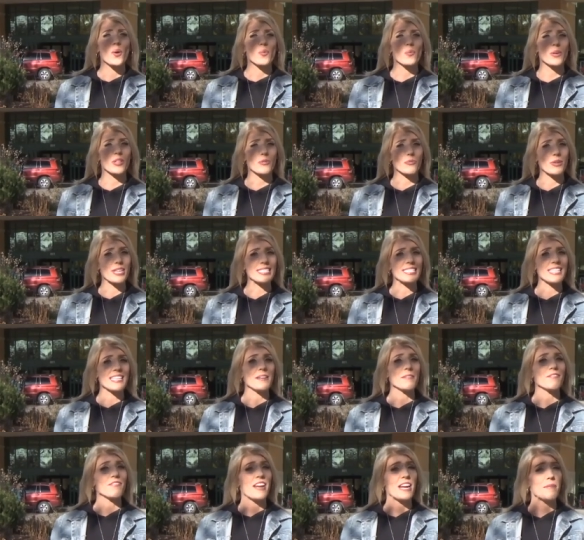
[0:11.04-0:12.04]
With
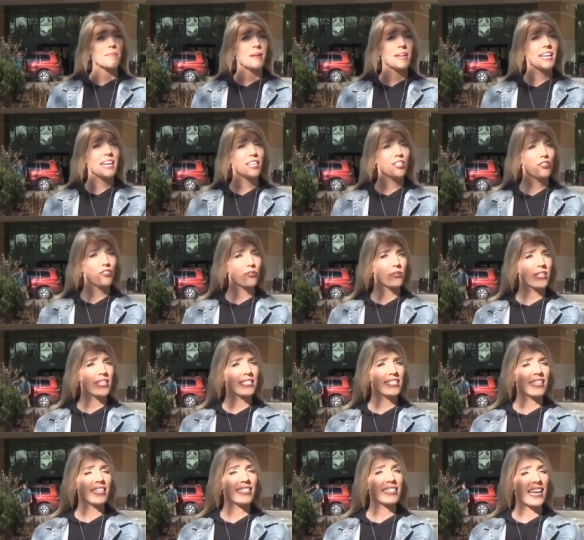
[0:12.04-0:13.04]
recent vaping
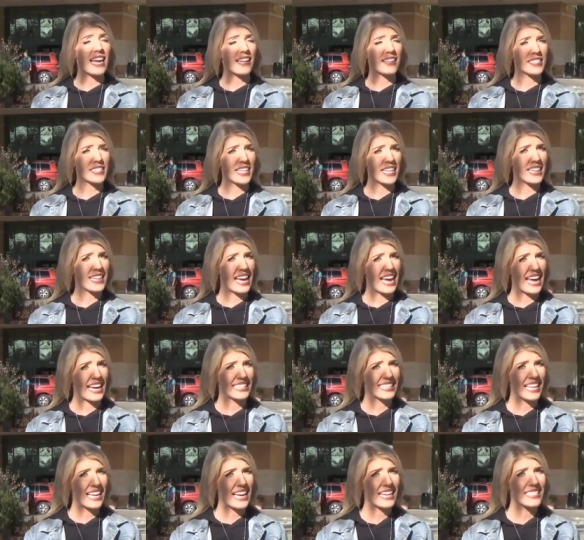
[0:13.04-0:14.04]
injuries and deaths in the
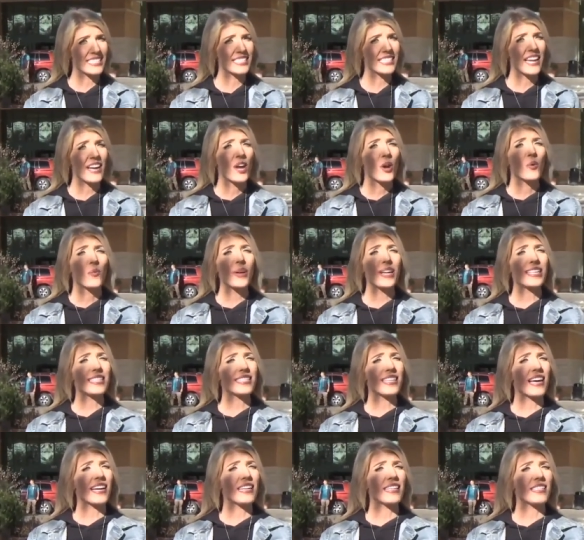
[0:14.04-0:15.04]
headlines, we
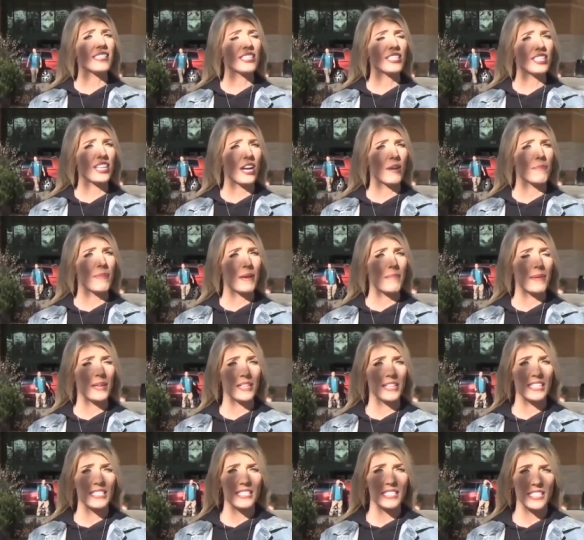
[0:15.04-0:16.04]
decided to stop by
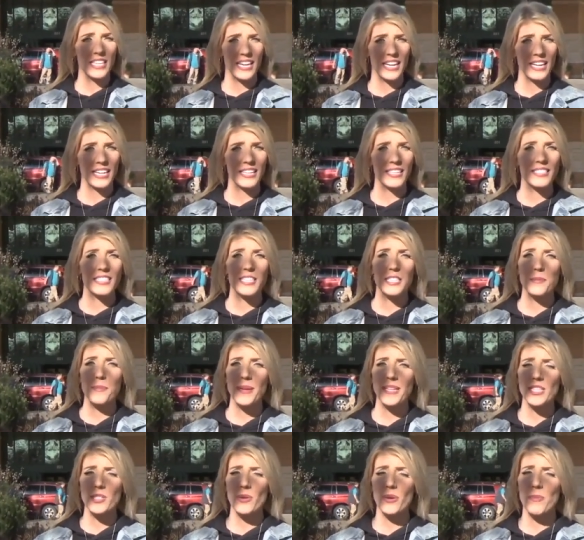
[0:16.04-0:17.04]
Billings Clinic to
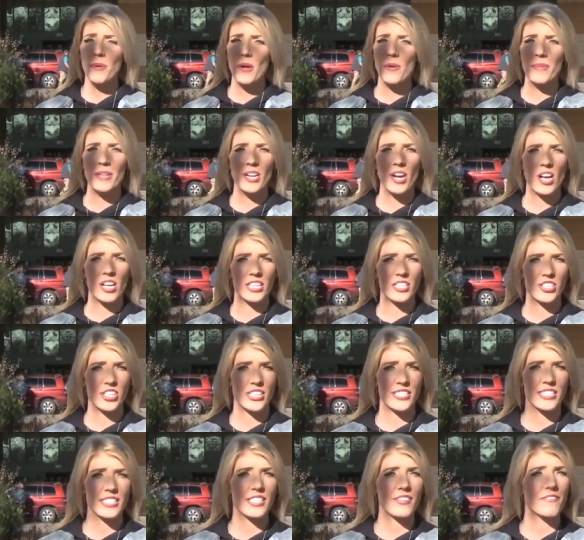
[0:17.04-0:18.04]
speak to a
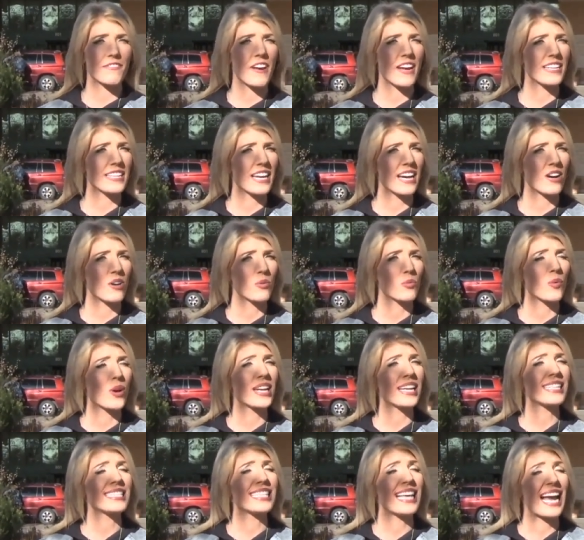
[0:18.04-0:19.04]
pulmonologist to find out
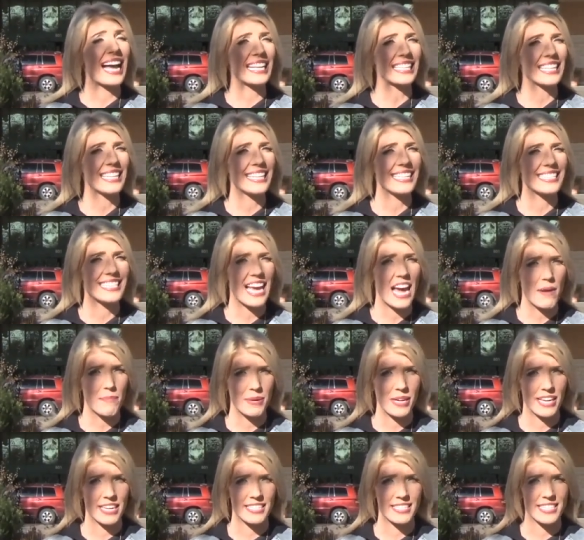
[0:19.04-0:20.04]
what exactly is
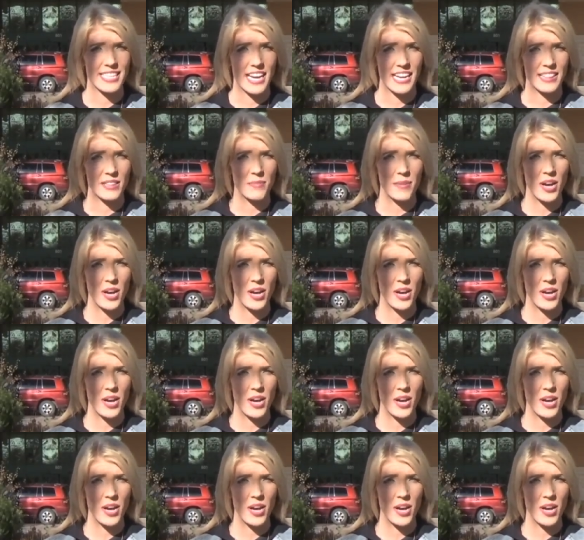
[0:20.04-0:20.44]
happening inside the